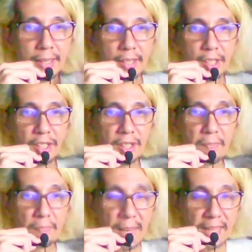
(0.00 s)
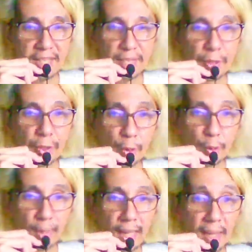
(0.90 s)
She beats the
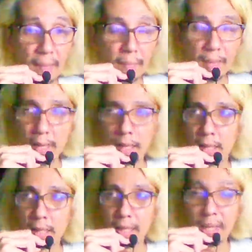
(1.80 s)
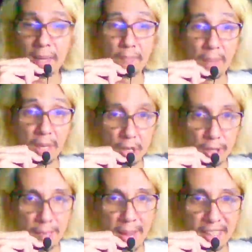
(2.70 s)
Duke in a
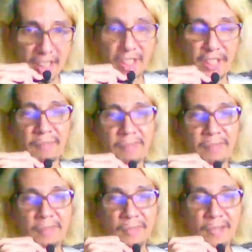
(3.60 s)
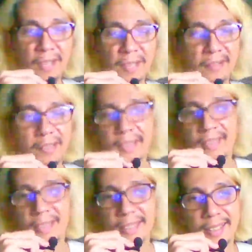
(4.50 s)
billiards match, right?
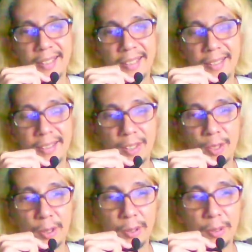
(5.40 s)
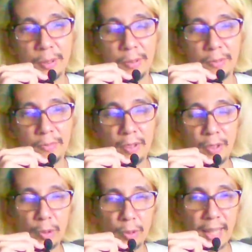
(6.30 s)
So the
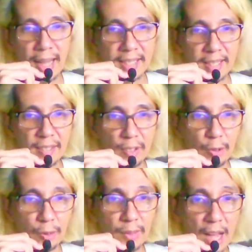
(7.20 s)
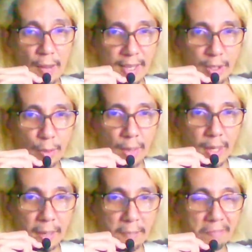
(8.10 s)
Duke now has
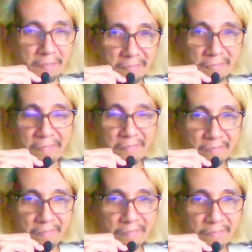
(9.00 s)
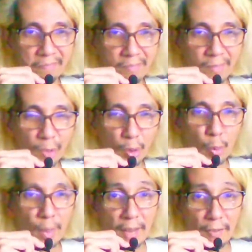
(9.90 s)
to do
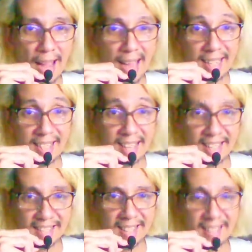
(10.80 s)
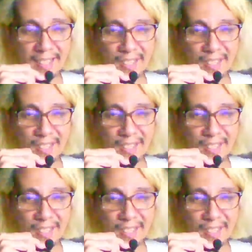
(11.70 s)
whatever Alice says.